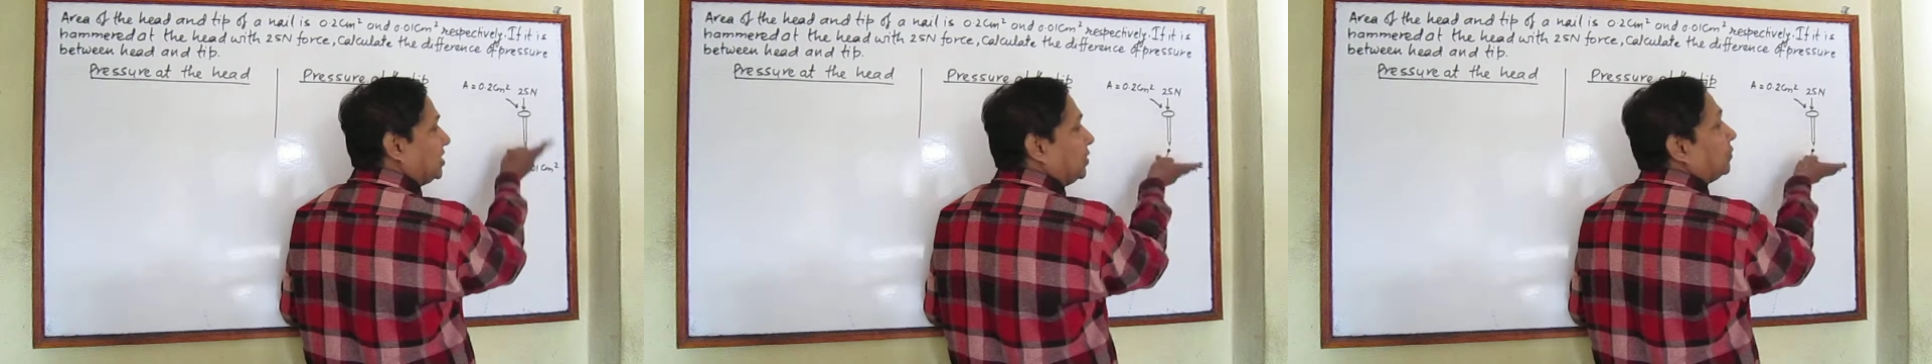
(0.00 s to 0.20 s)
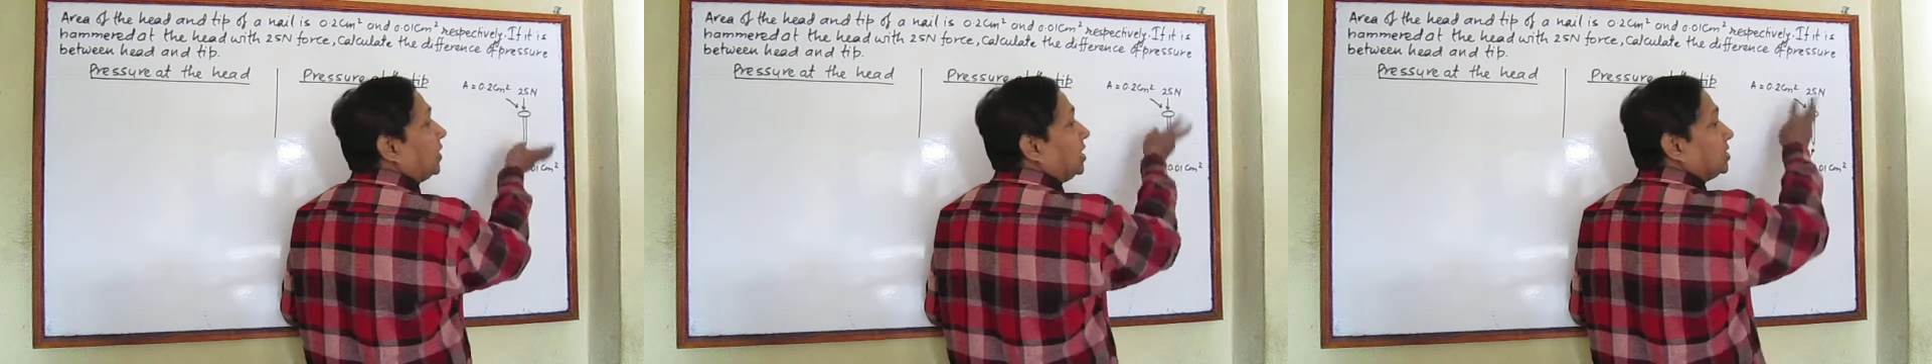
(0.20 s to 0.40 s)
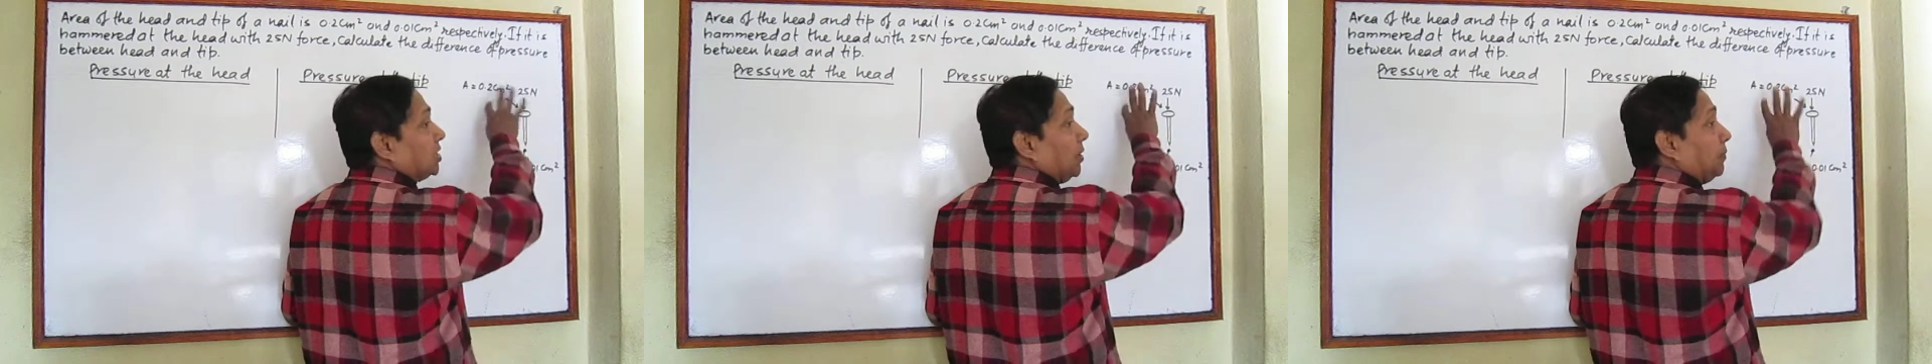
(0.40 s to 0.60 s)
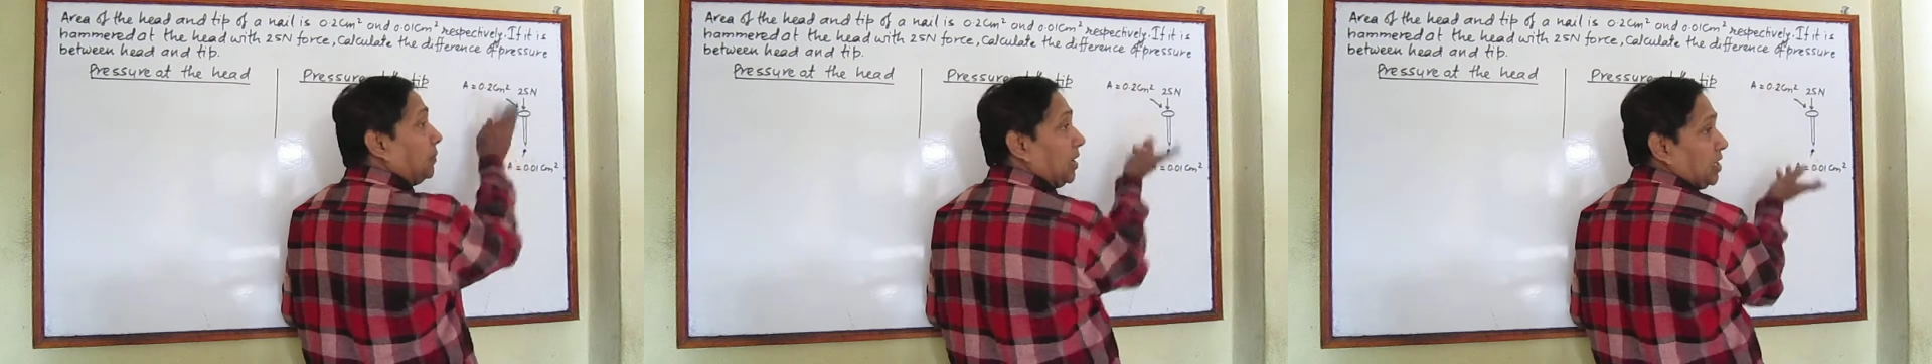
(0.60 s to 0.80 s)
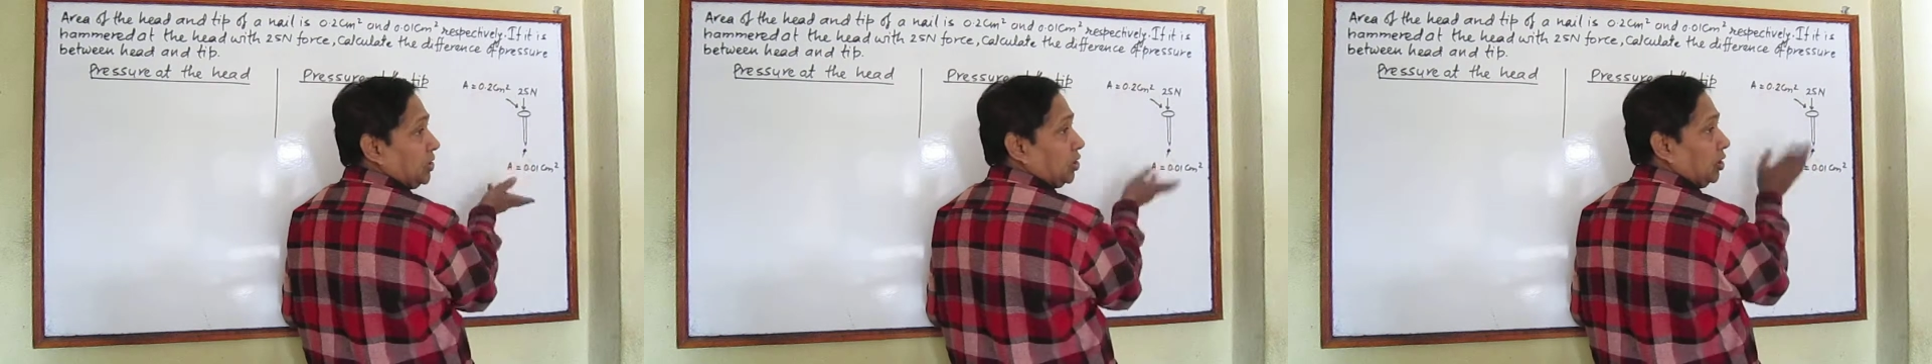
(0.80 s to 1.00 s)
difference of
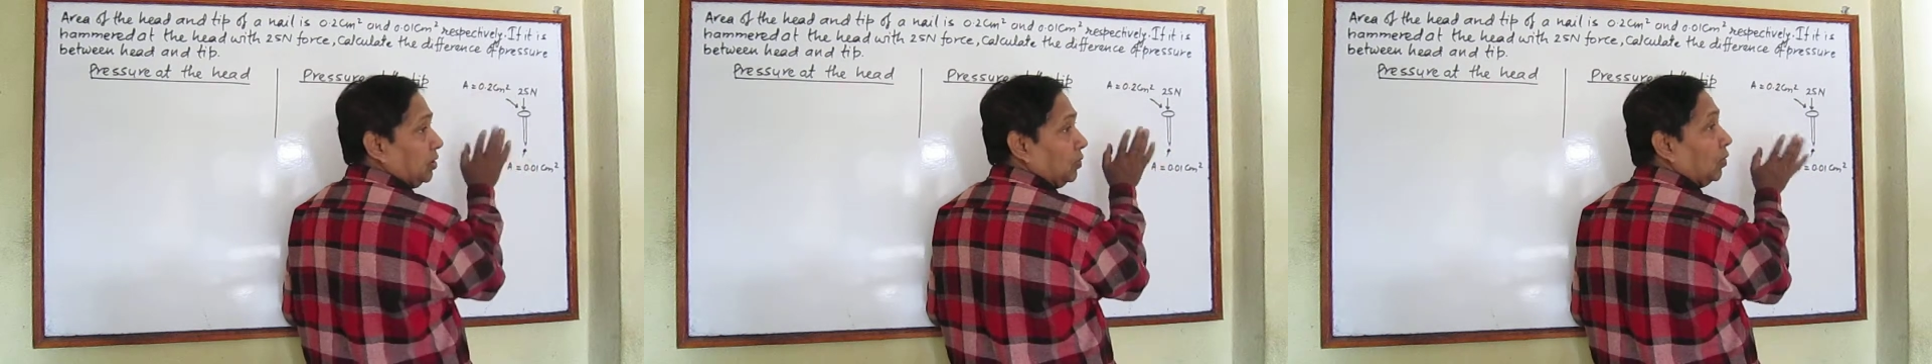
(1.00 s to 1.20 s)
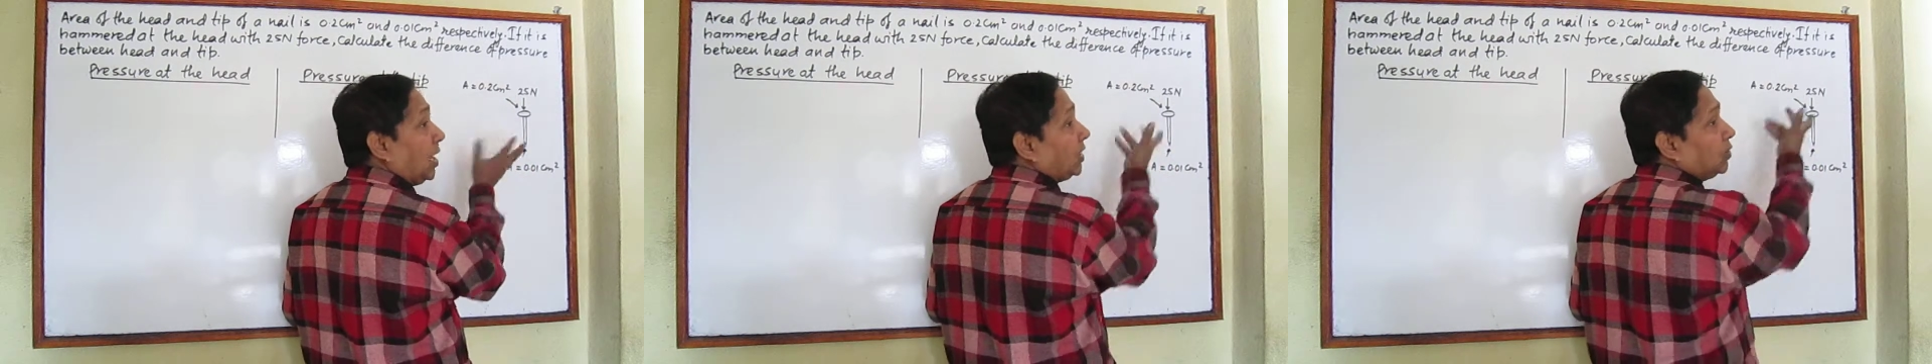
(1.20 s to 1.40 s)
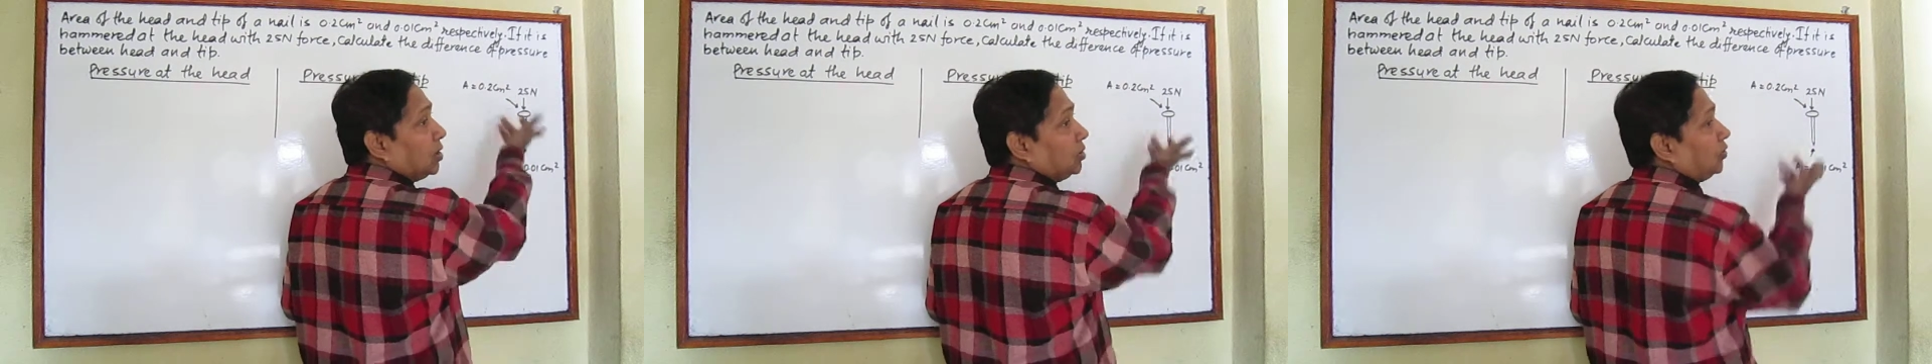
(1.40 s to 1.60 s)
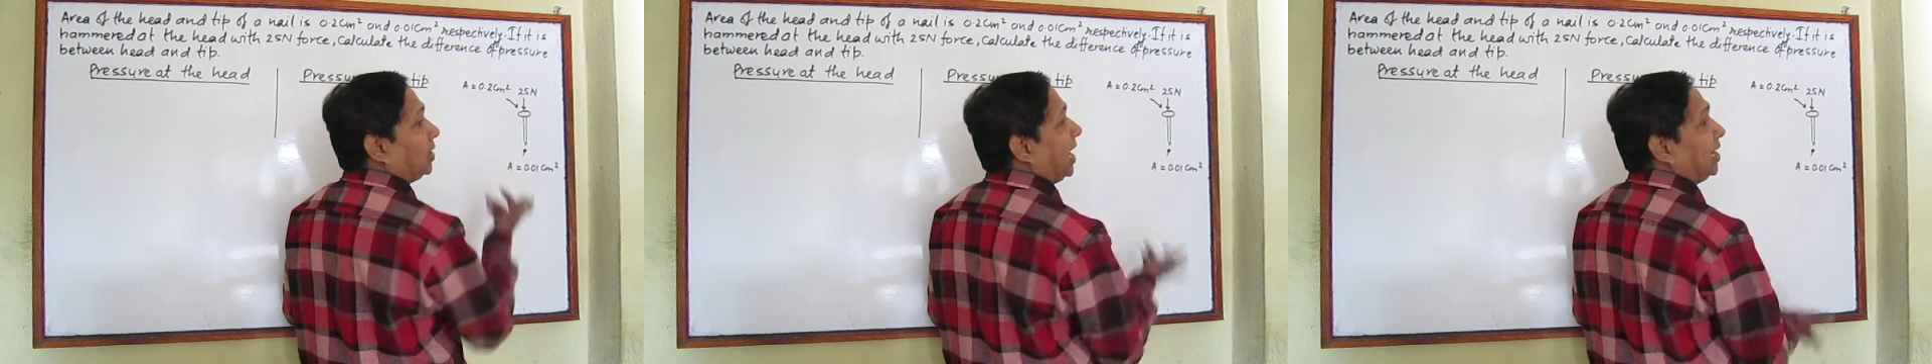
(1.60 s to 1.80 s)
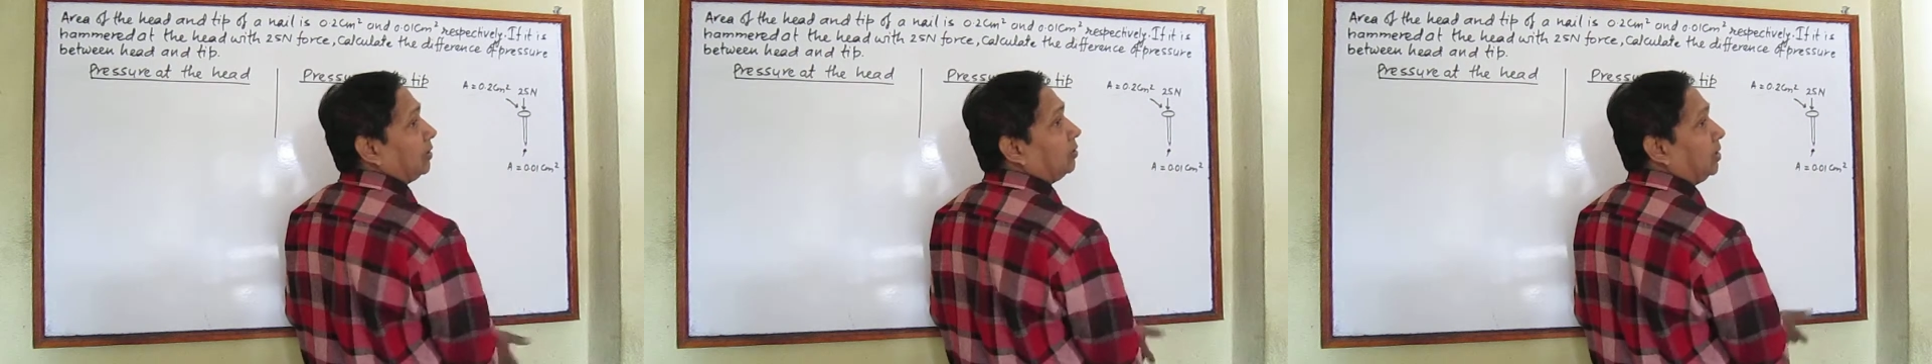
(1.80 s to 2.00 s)
pressure? We are going to
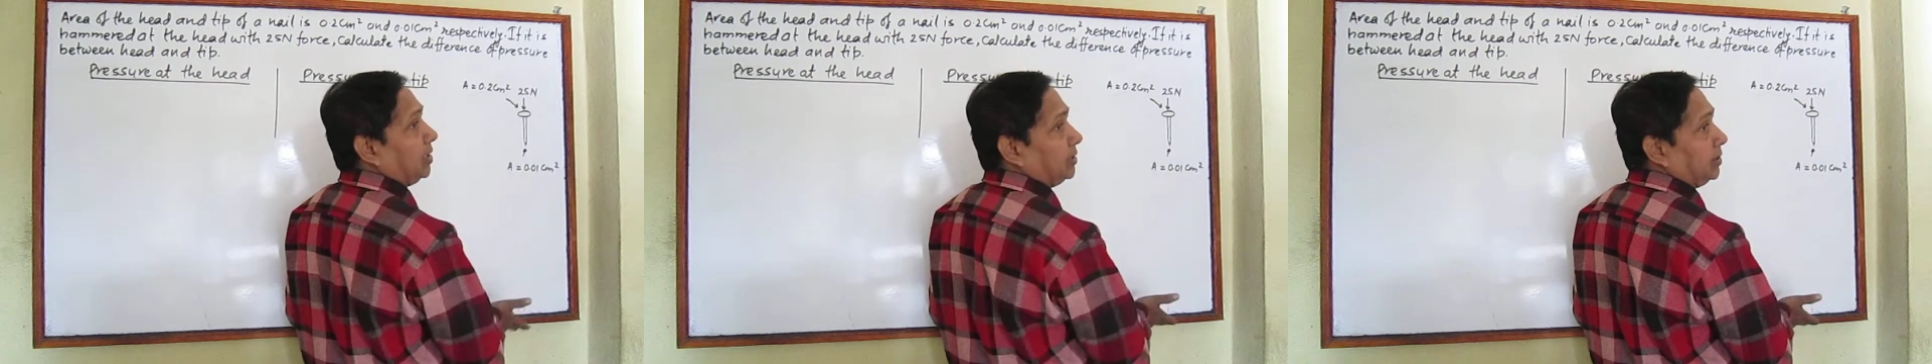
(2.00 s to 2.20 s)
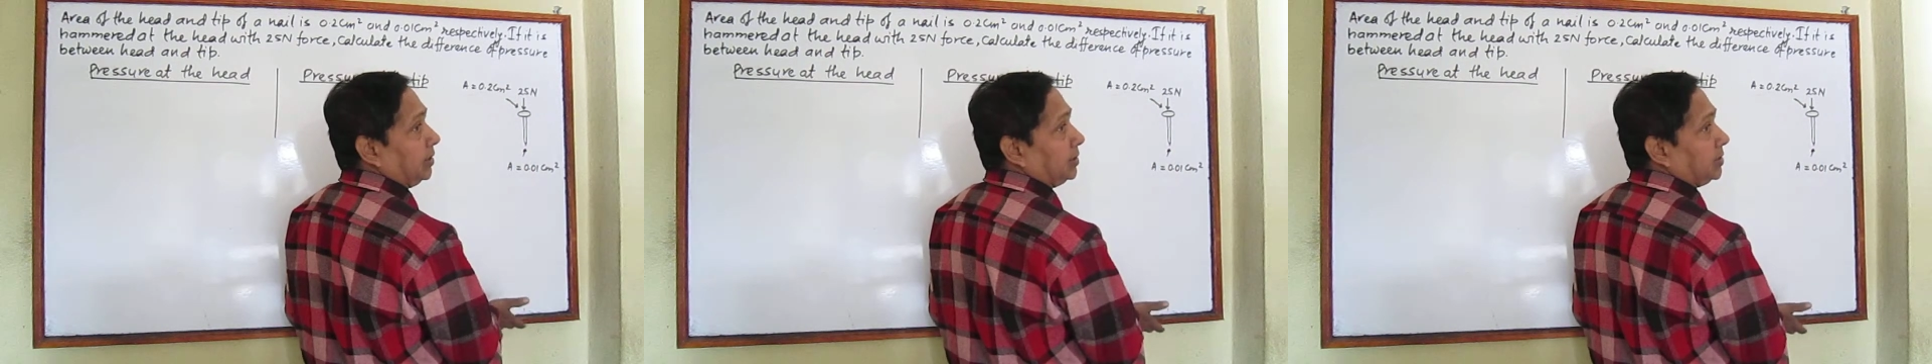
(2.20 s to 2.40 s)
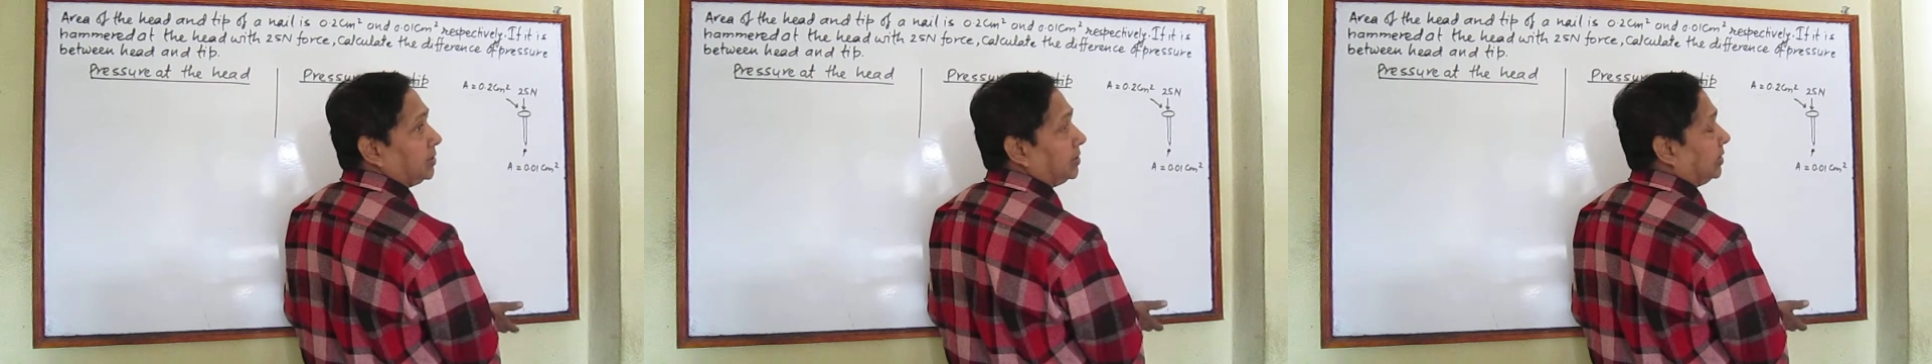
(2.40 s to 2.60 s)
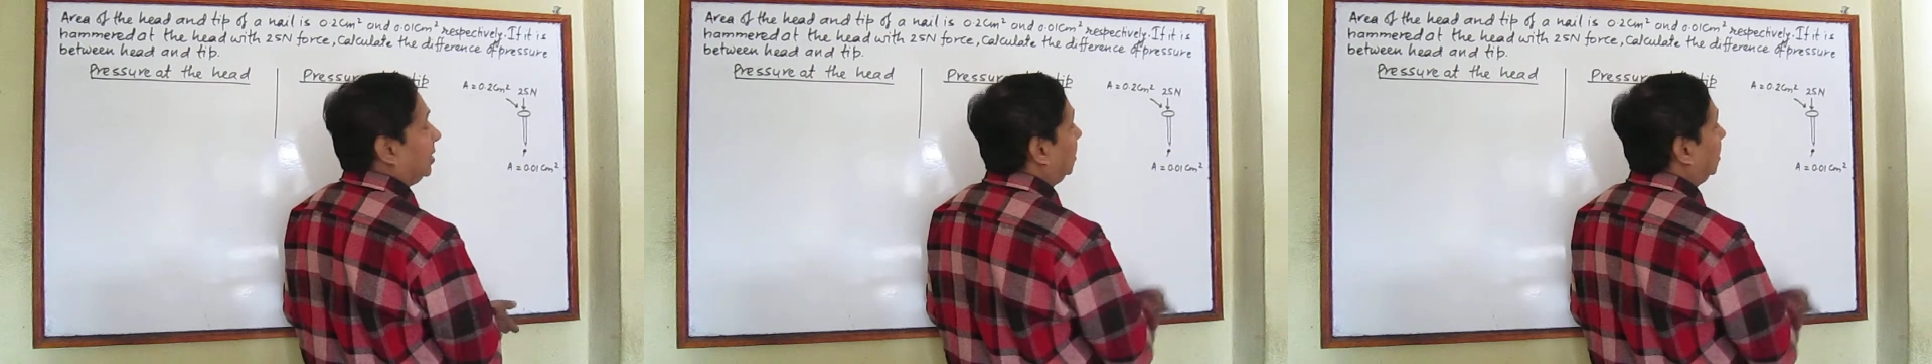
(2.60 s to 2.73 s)
calculate this.